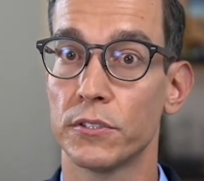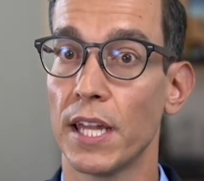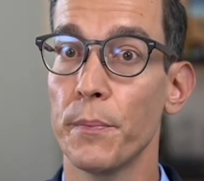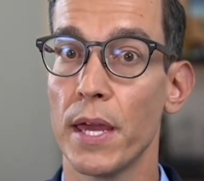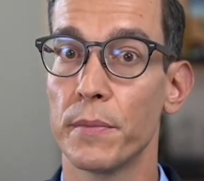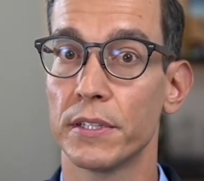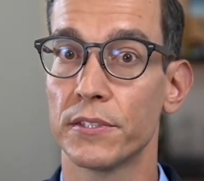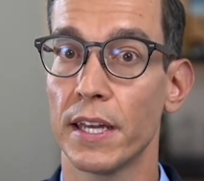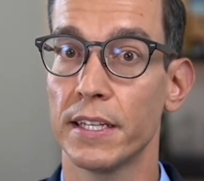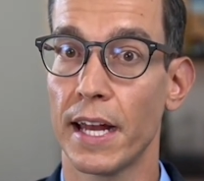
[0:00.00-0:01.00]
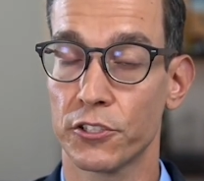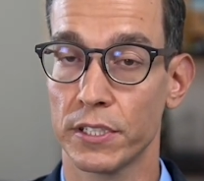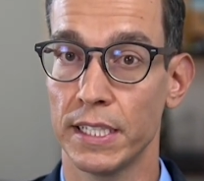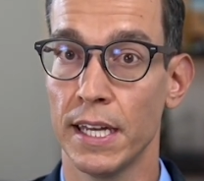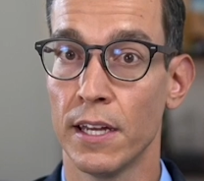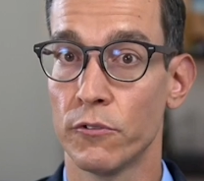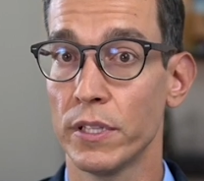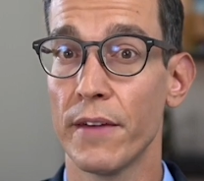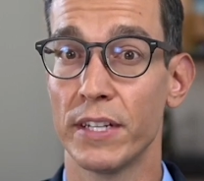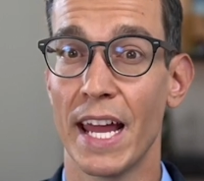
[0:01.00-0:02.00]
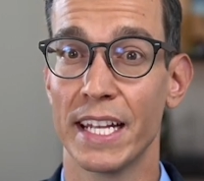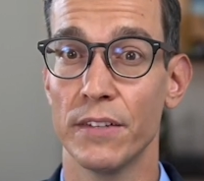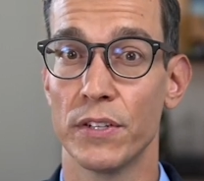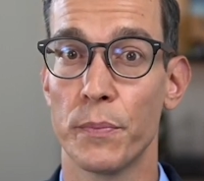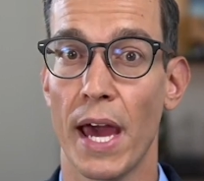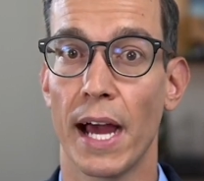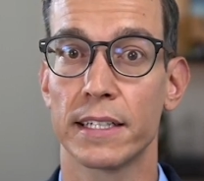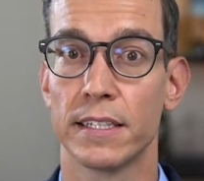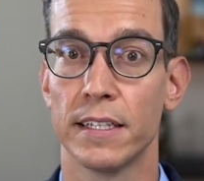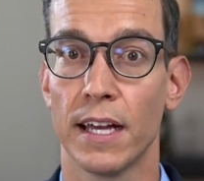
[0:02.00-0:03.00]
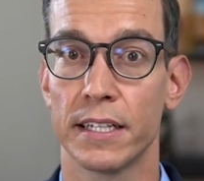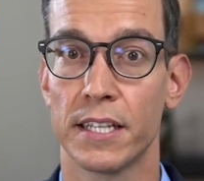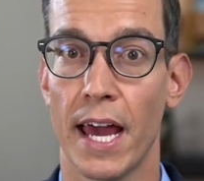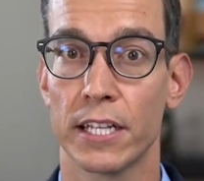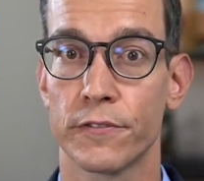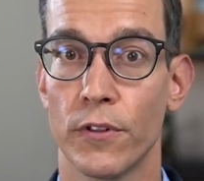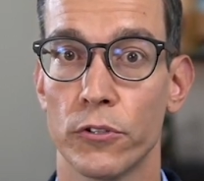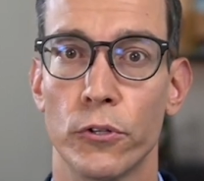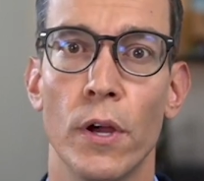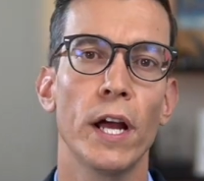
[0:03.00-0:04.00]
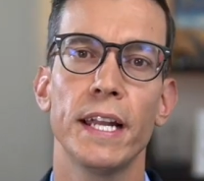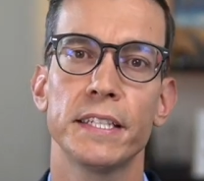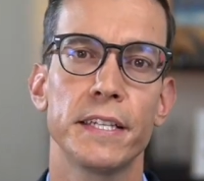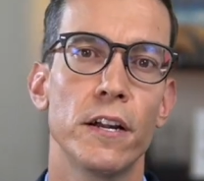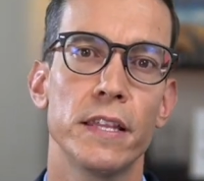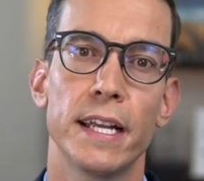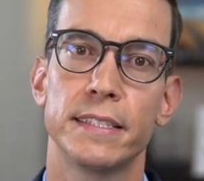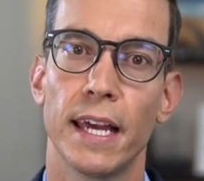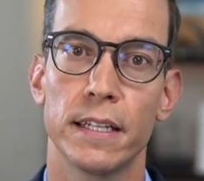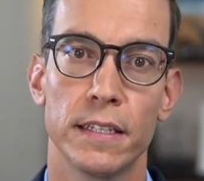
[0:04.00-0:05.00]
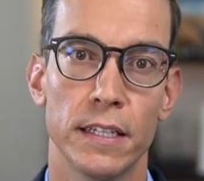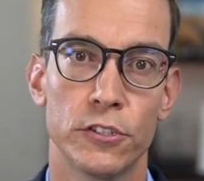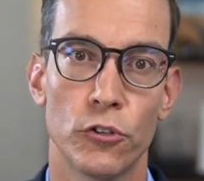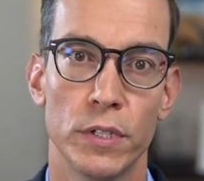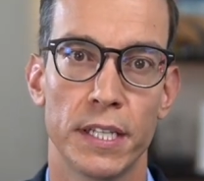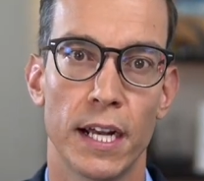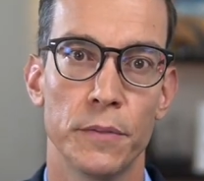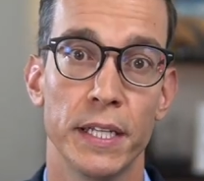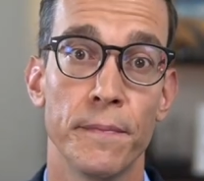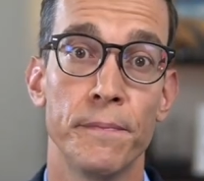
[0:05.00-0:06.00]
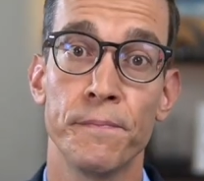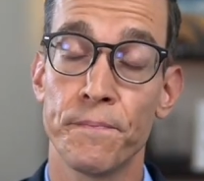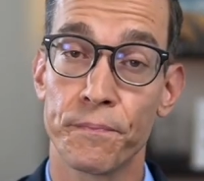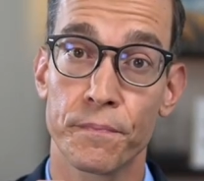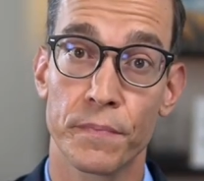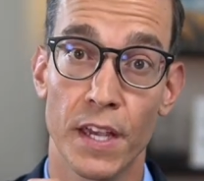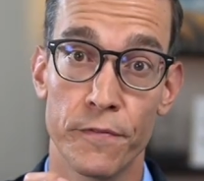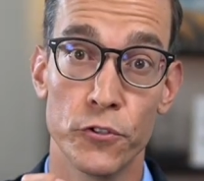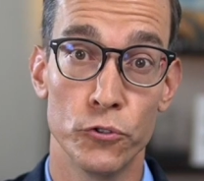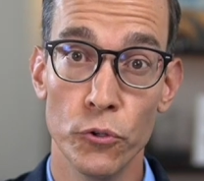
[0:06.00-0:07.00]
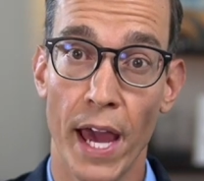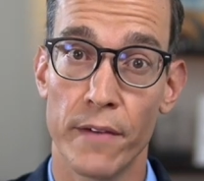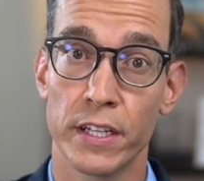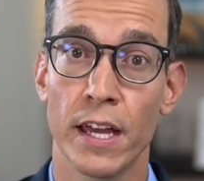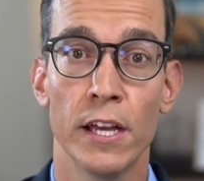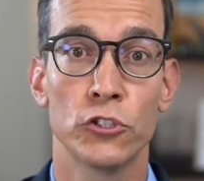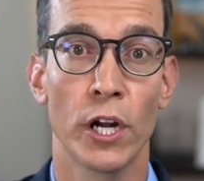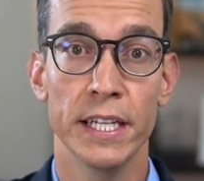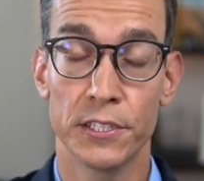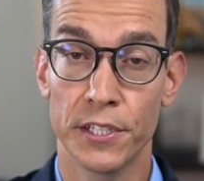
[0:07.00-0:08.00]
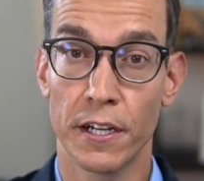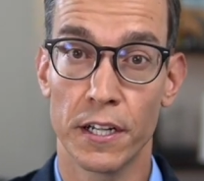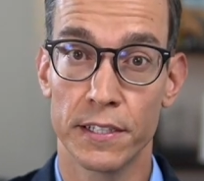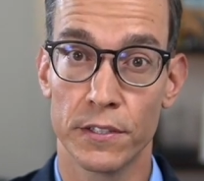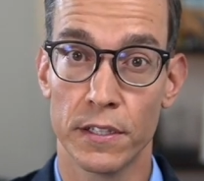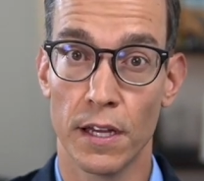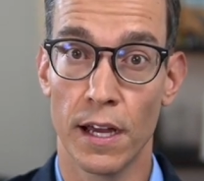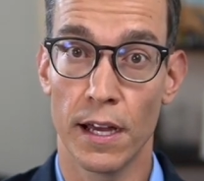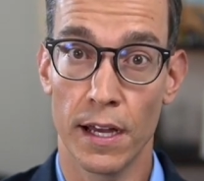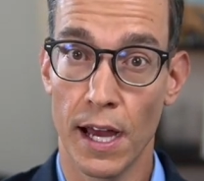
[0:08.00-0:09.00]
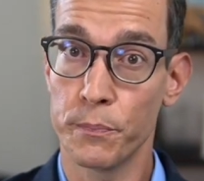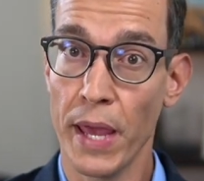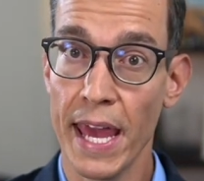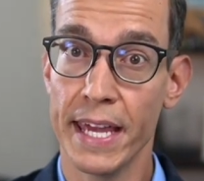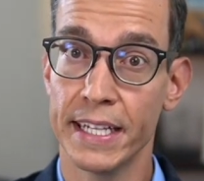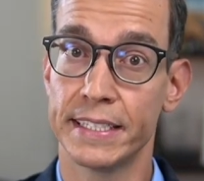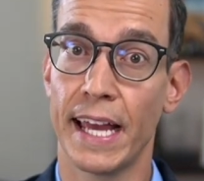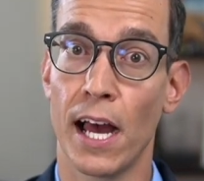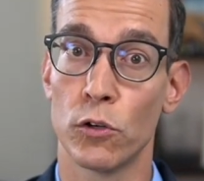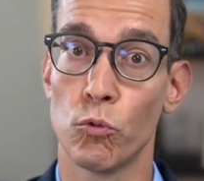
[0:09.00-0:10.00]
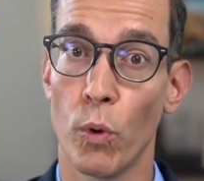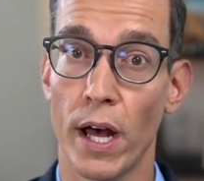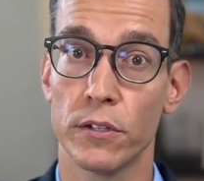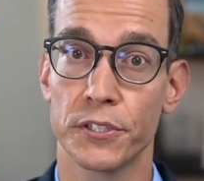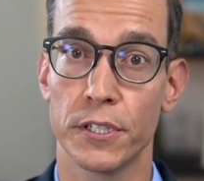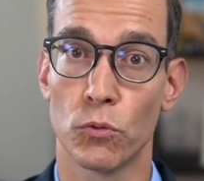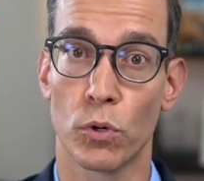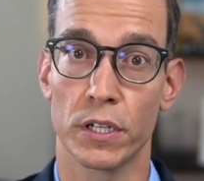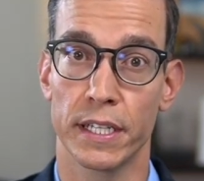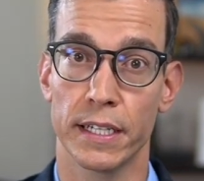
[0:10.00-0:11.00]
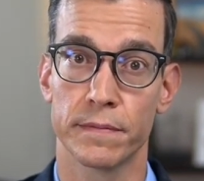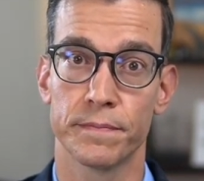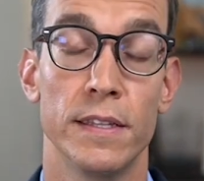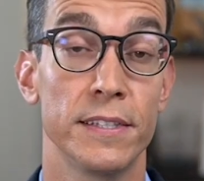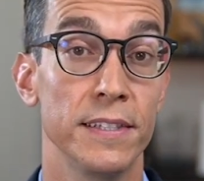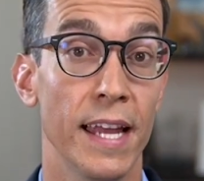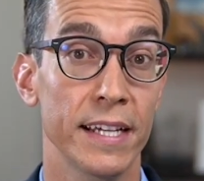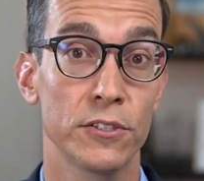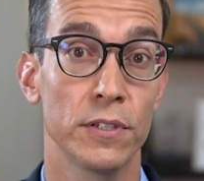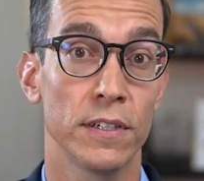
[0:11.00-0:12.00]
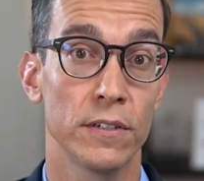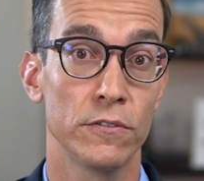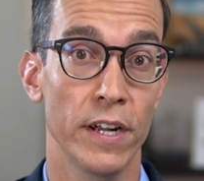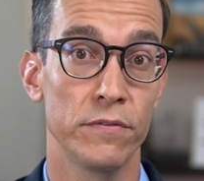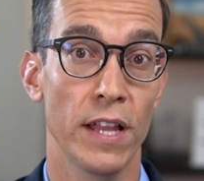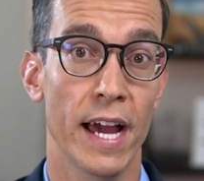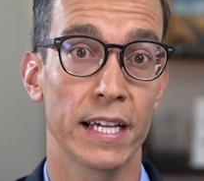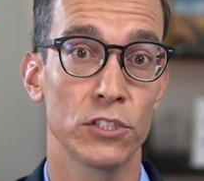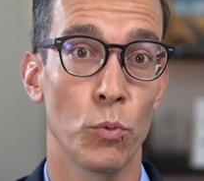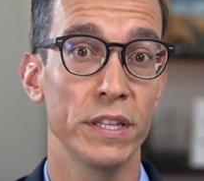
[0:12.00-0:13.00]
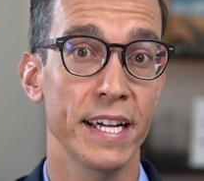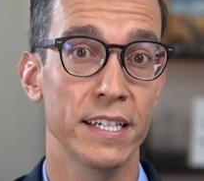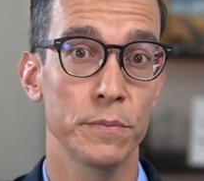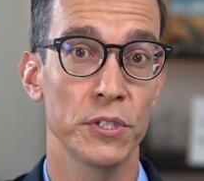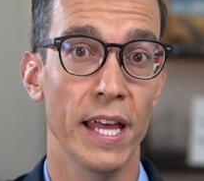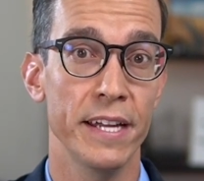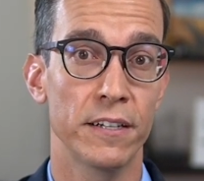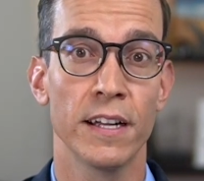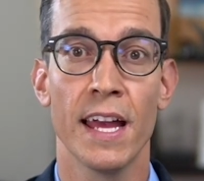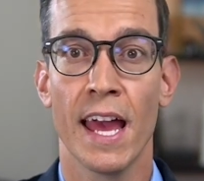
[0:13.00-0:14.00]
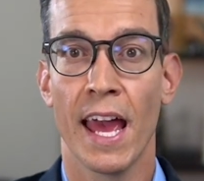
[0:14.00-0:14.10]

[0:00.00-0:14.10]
debt payments, they can actually really have a negative impact on cash flow. So try not to carry that debt into retirement. If you do have it, try to get serious on paying it down while still working. This next red flag is one that comes later,